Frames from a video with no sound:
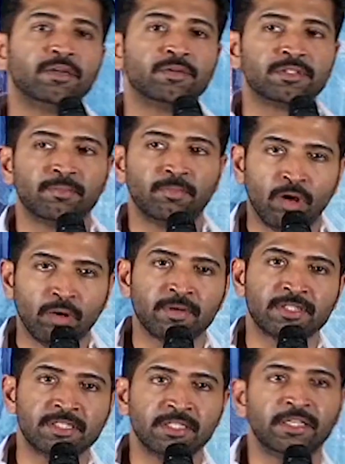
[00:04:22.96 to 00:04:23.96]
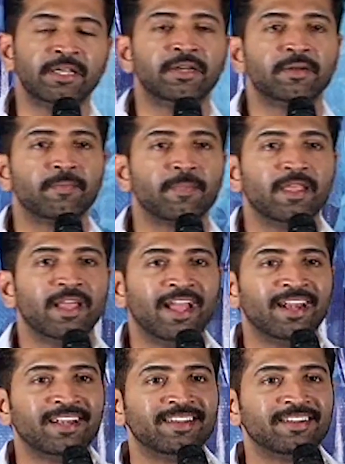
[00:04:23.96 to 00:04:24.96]
it was a blockbuster there,
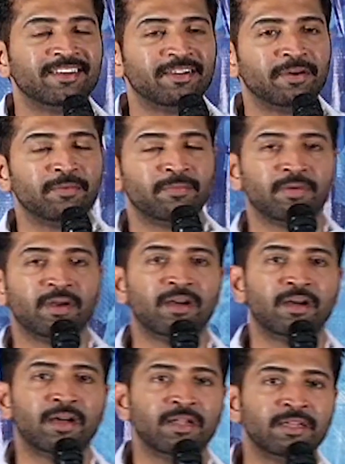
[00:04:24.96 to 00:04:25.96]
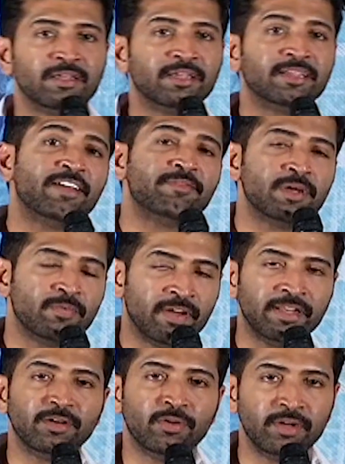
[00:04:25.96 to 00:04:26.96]
and it gave me a
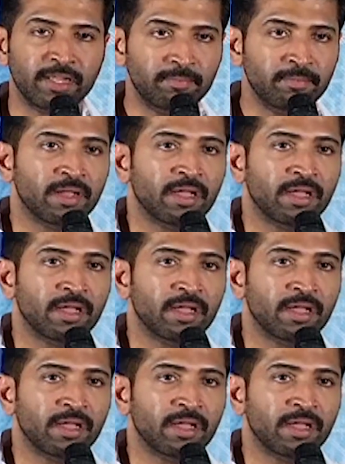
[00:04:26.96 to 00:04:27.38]
very good name,